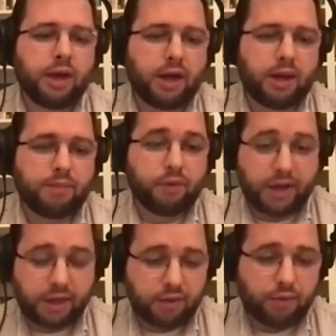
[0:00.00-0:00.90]
um,
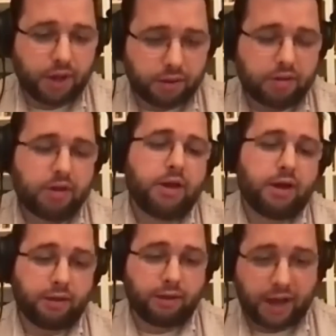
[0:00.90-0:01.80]
breaking with
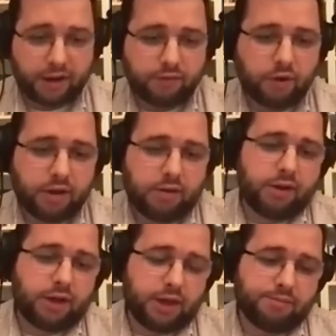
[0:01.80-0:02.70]
a lot of what
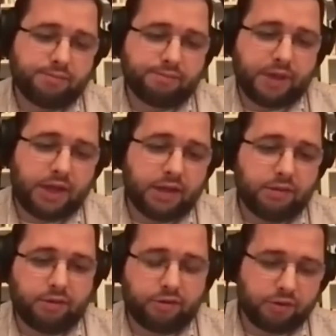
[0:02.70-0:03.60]
um, he had
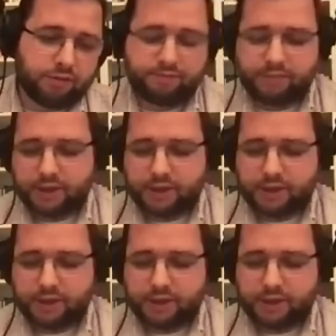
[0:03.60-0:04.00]
sort of,